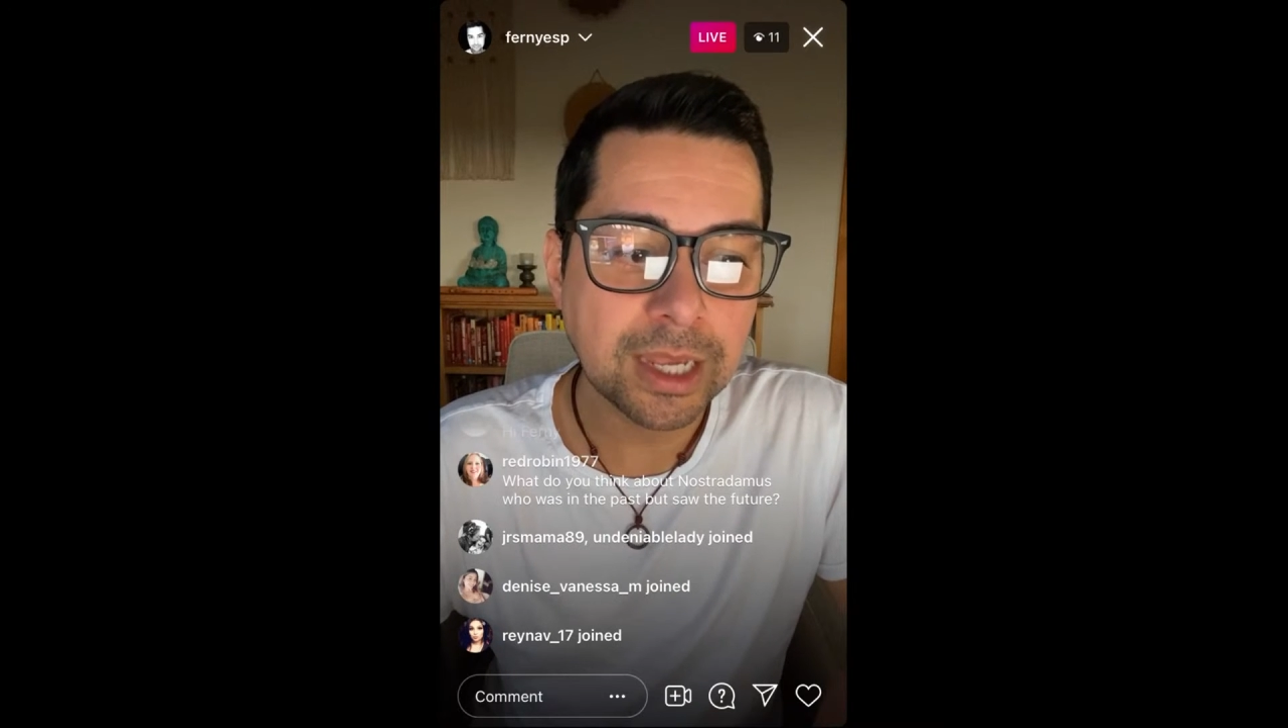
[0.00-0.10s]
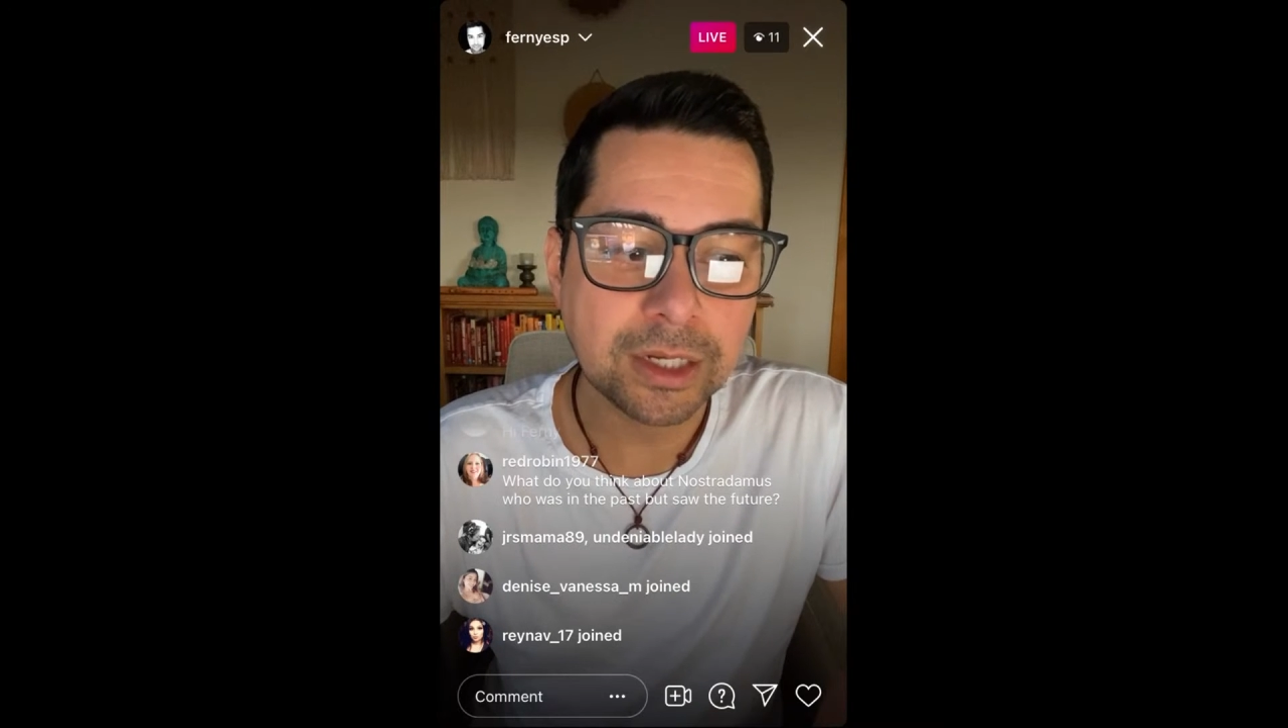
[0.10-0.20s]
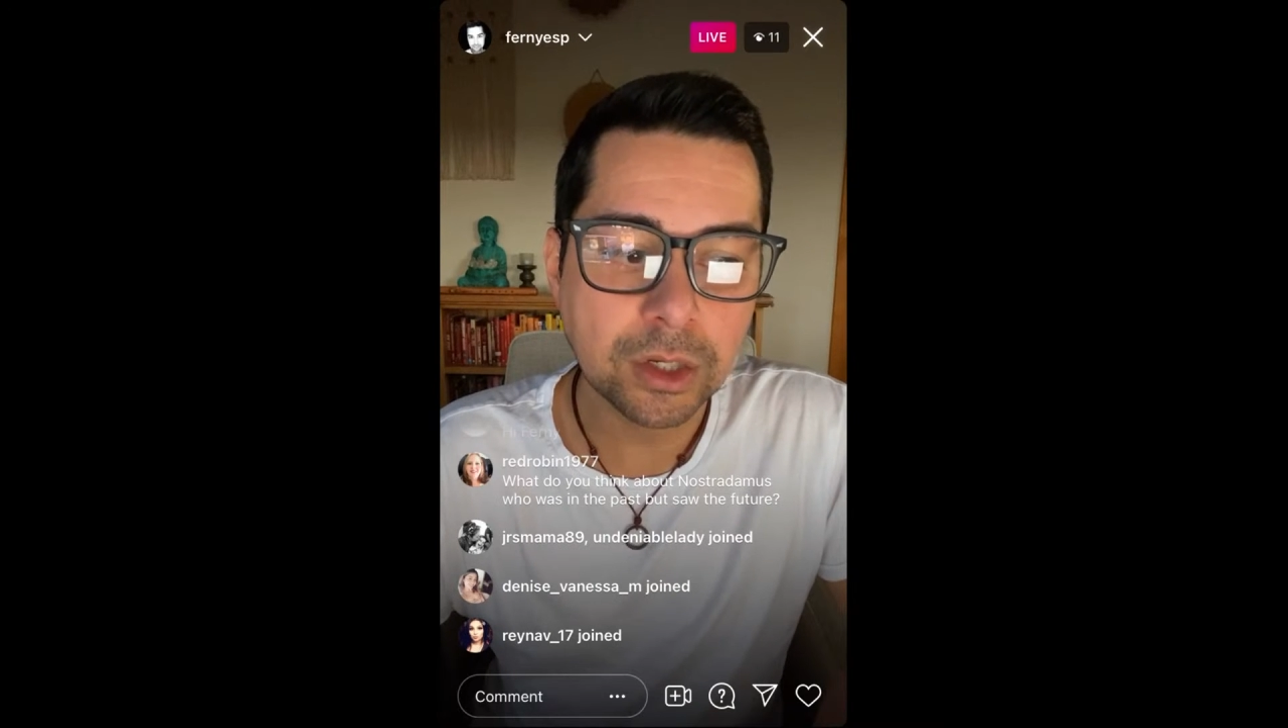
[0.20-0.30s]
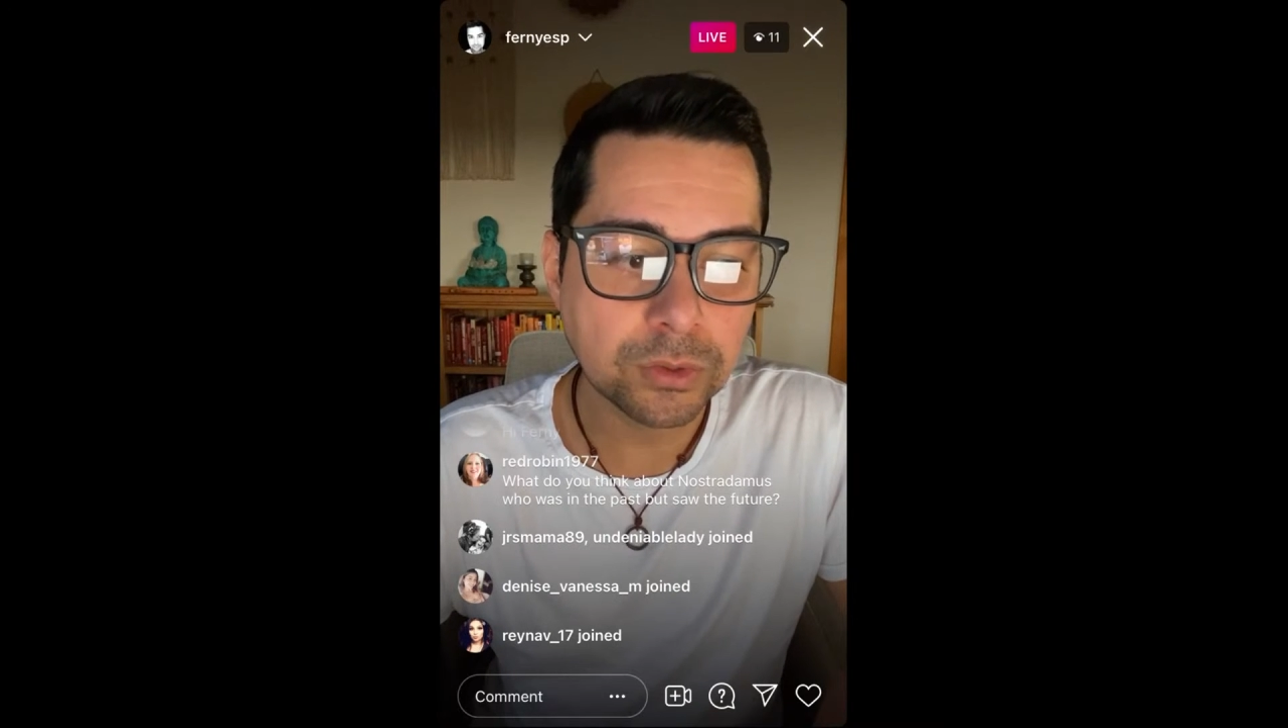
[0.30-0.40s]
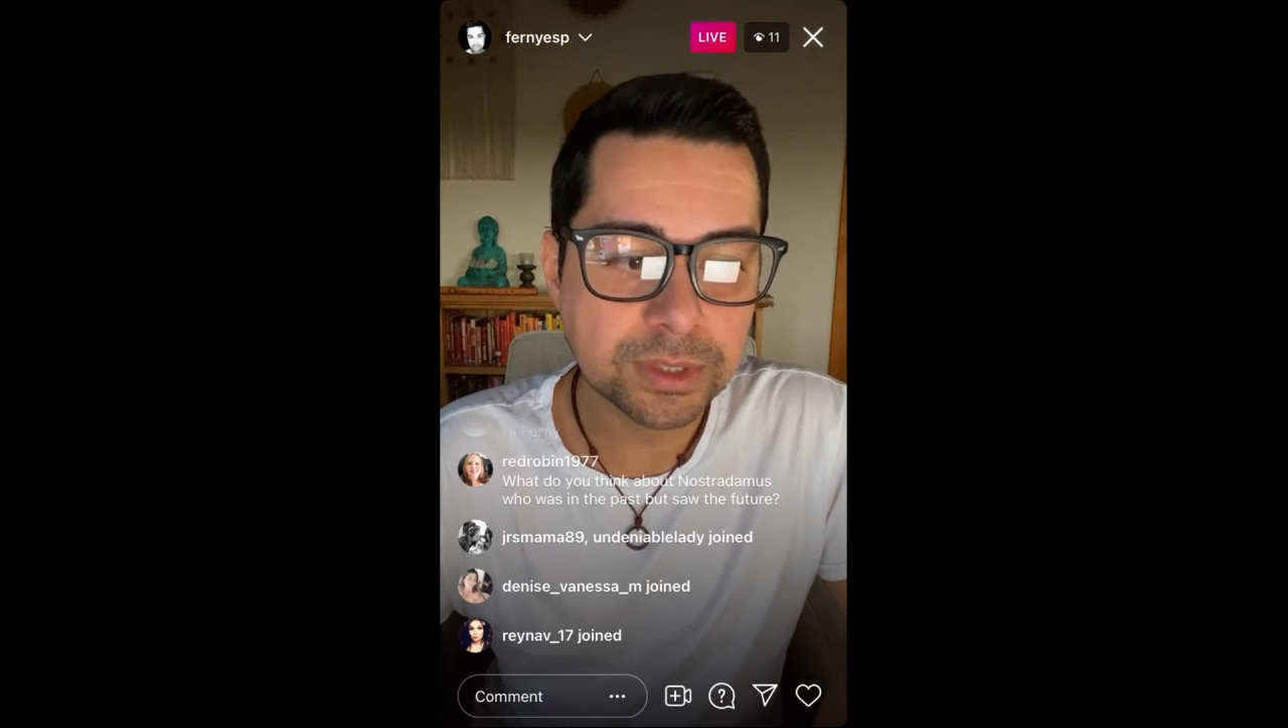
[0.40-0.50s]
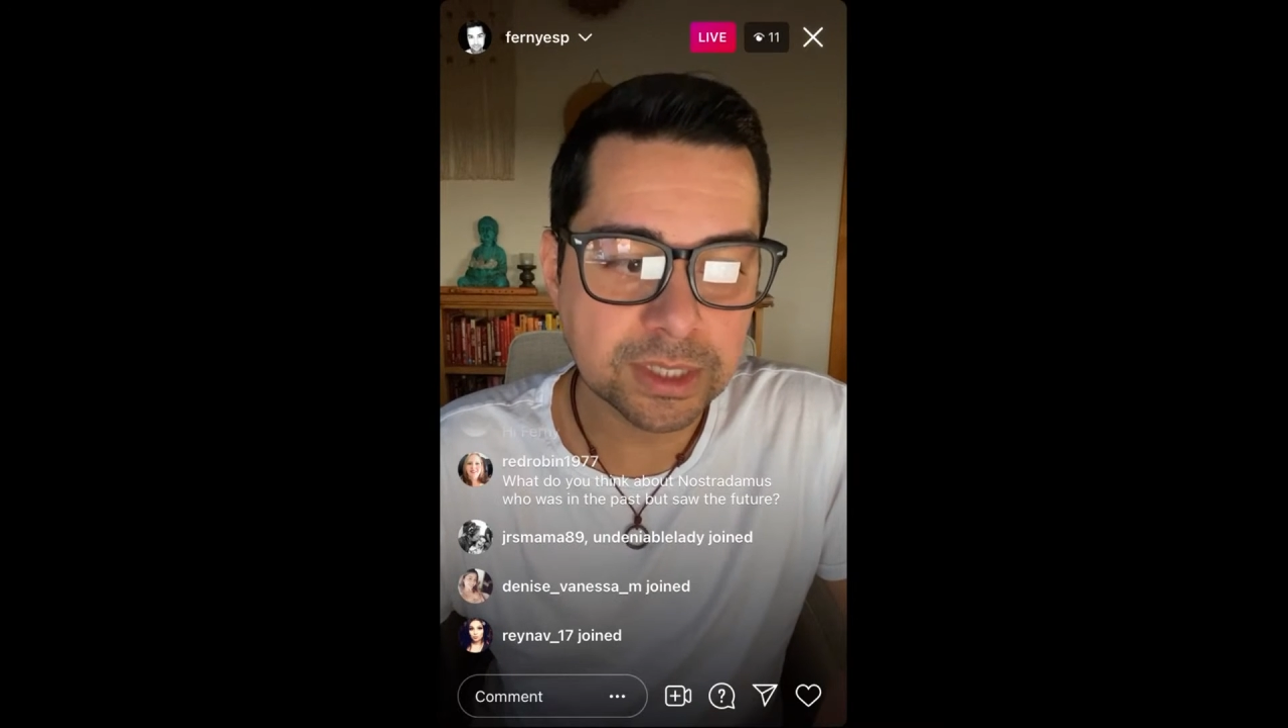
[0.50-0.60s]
and no